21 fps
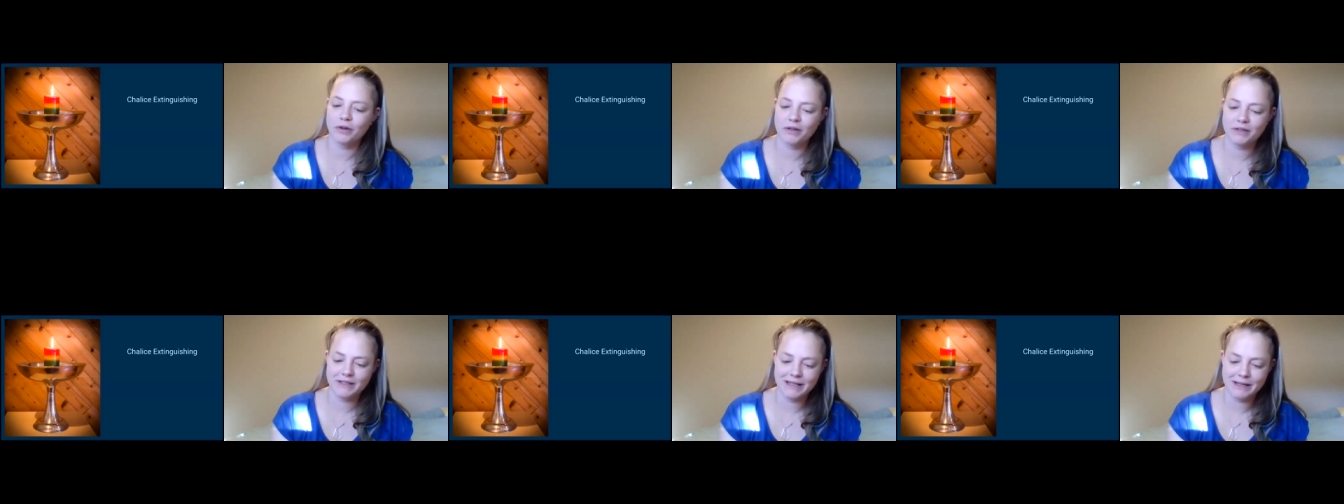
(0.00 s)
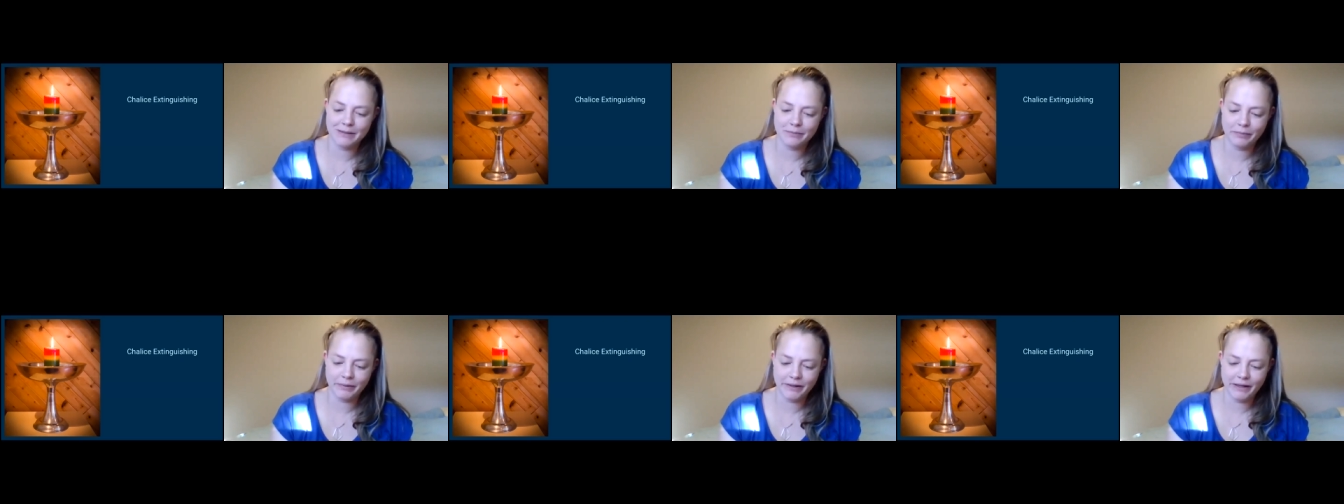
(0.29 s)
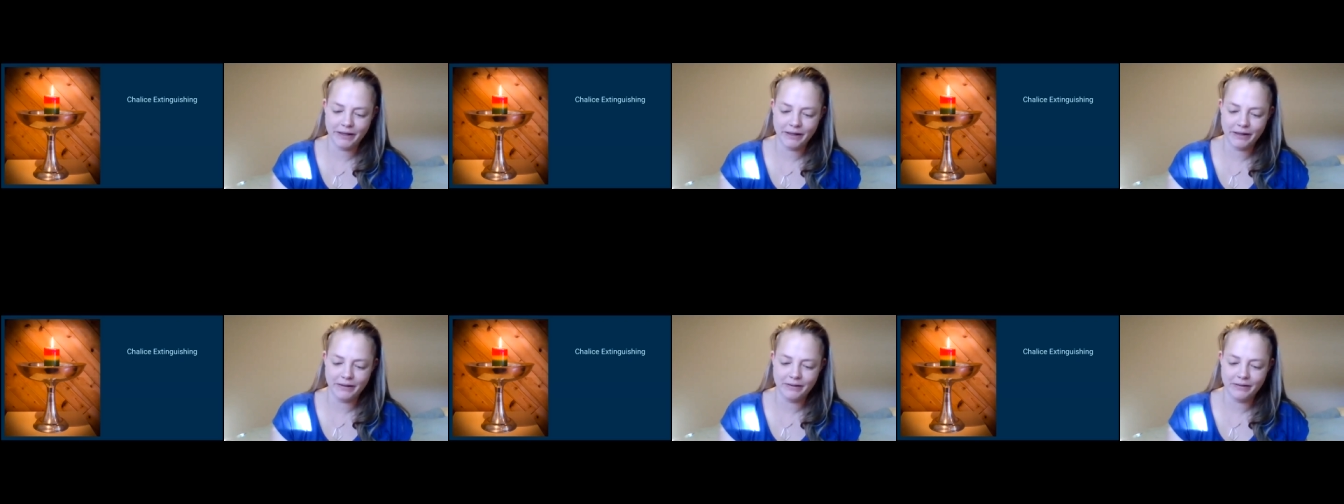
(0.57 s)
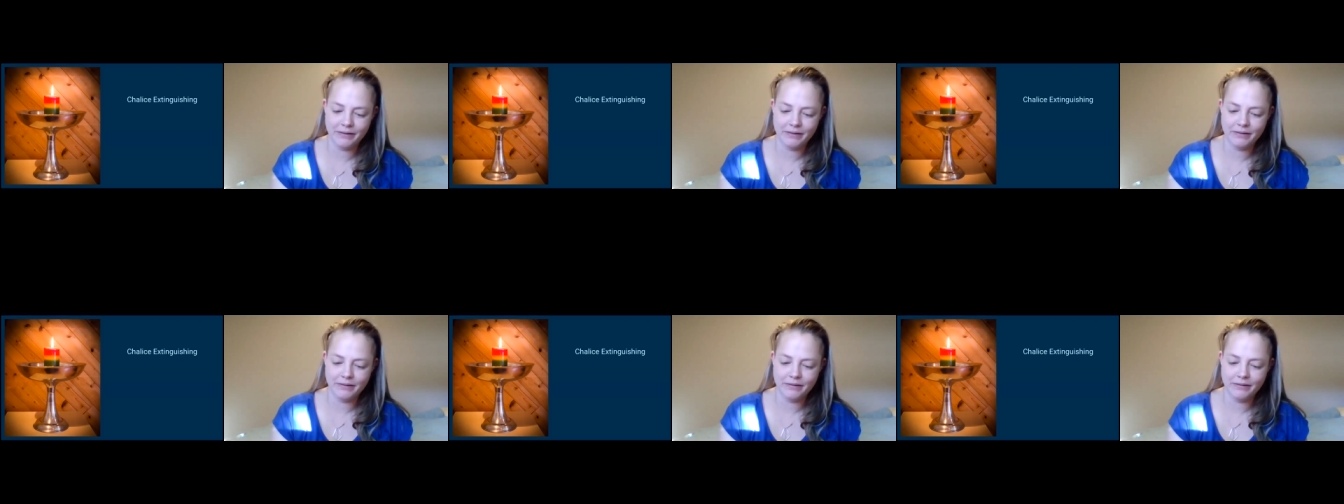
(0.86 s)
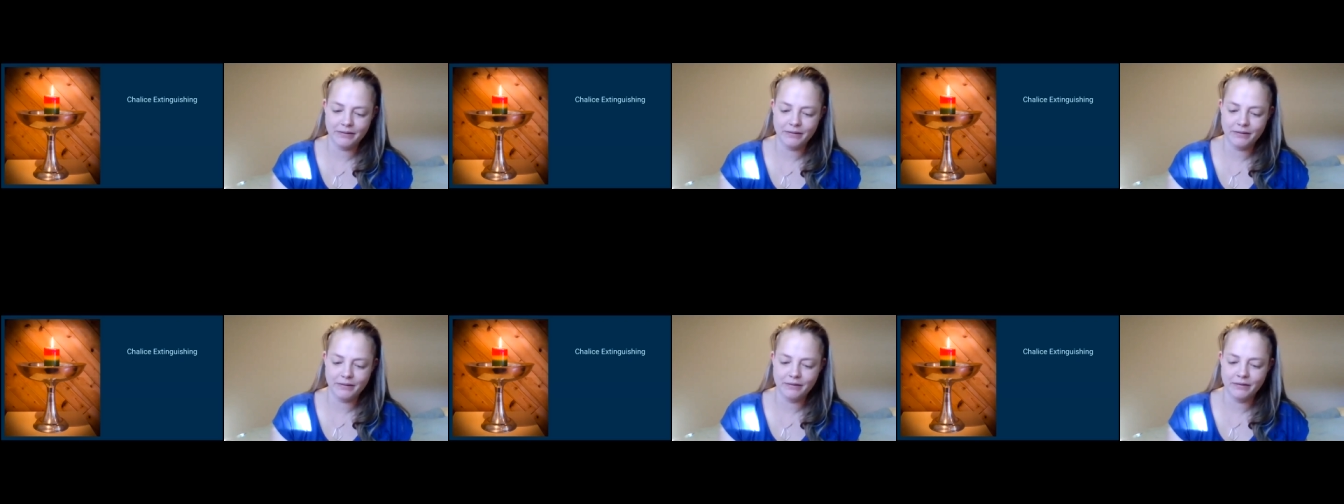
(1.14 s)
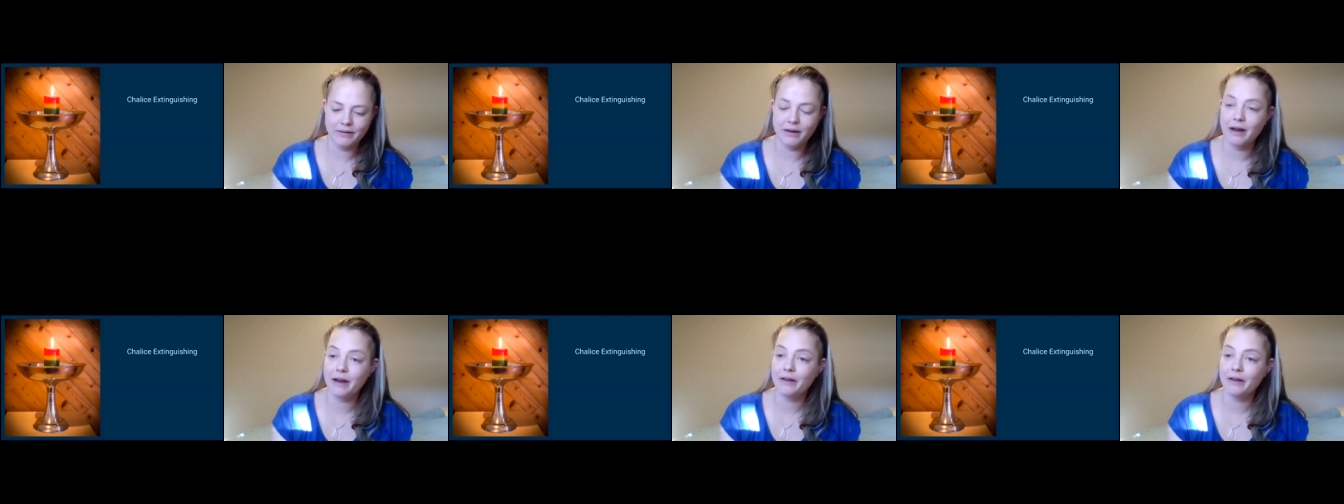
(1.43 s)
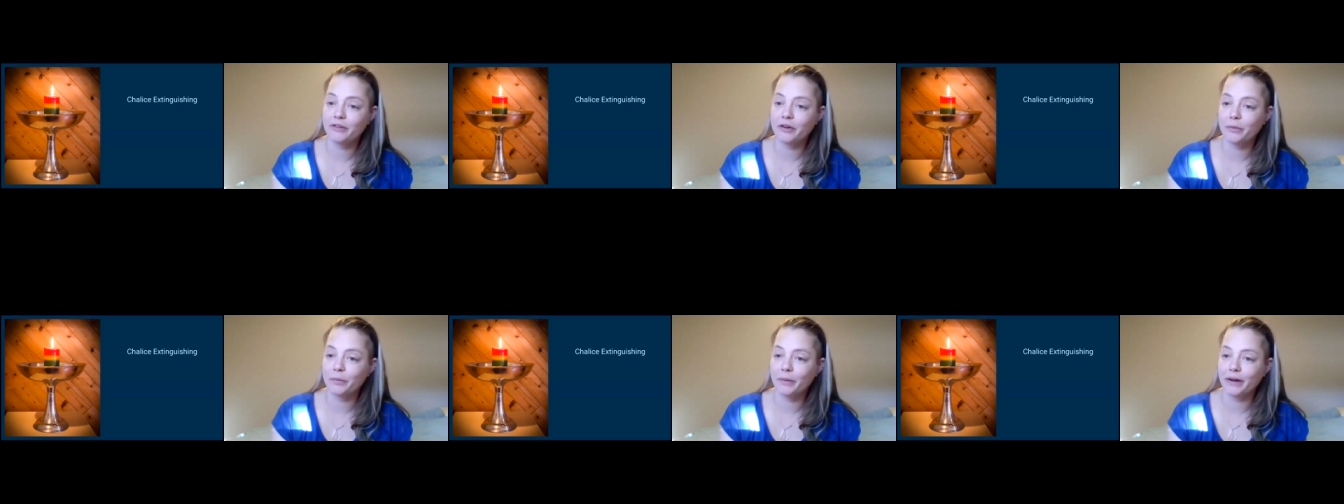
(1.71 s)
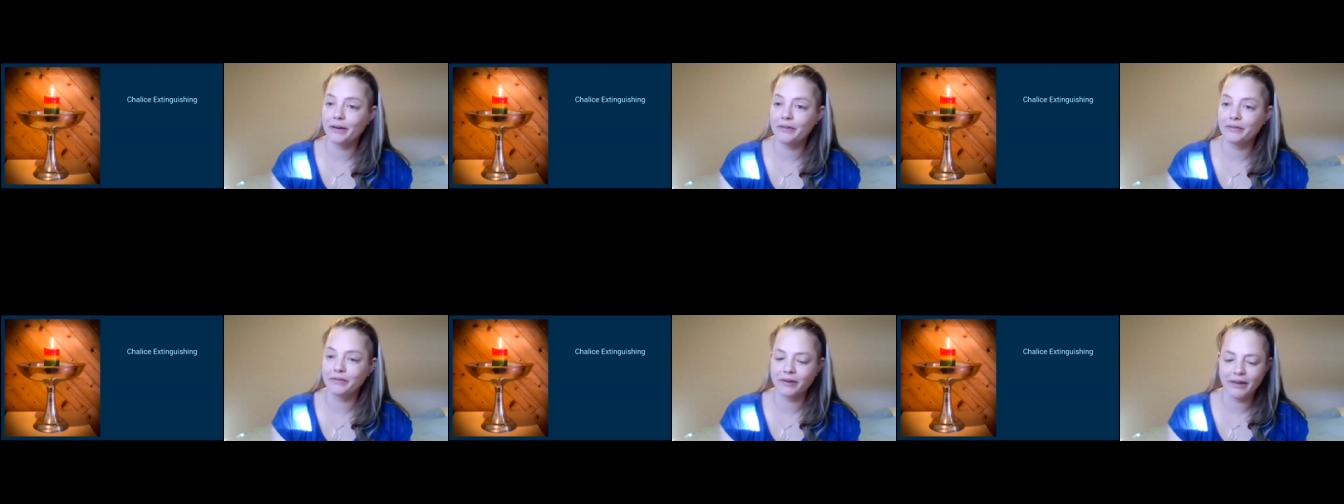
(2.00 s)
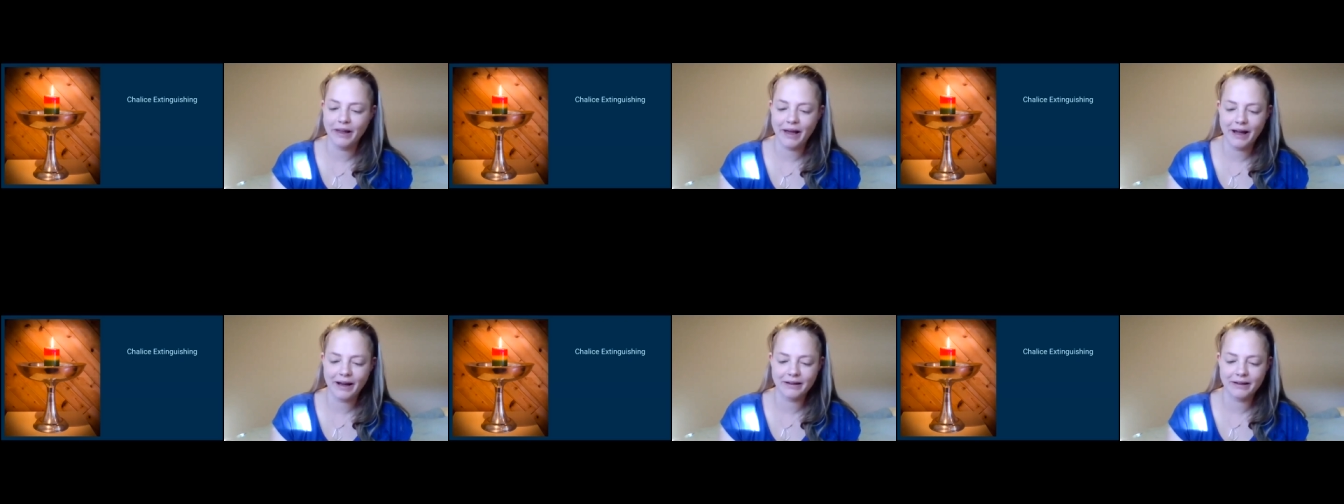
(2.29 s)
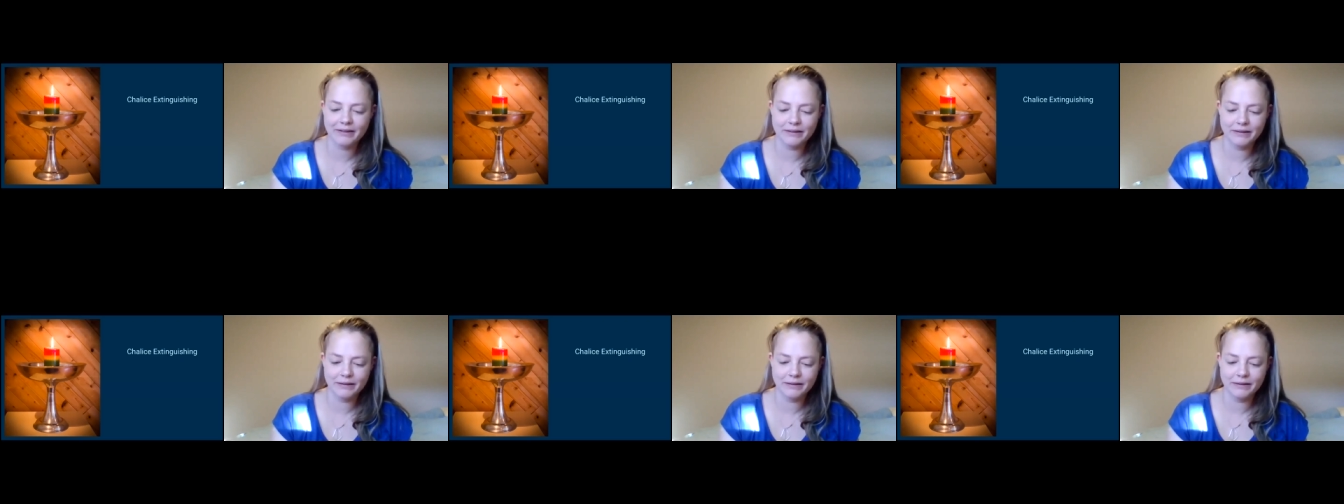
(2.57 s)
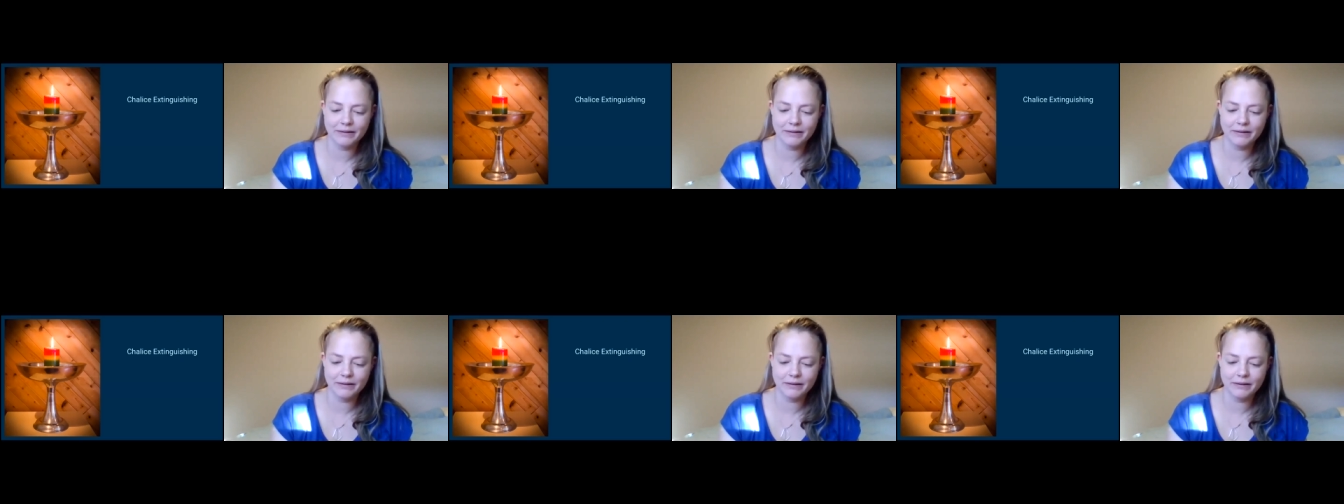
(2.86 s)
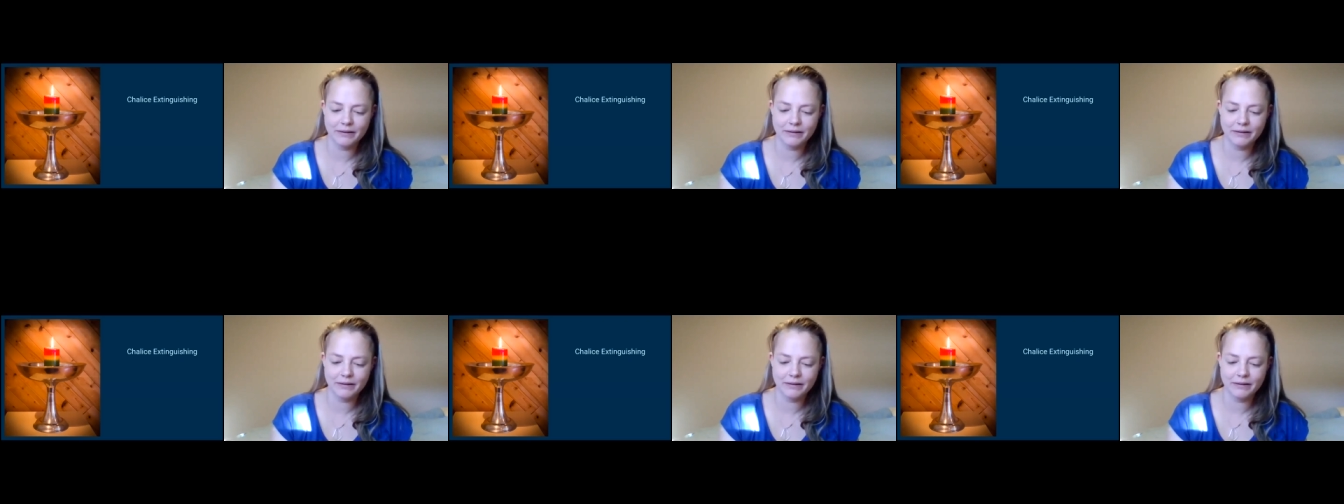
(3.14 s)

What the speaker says: deeply, everyone relaxes.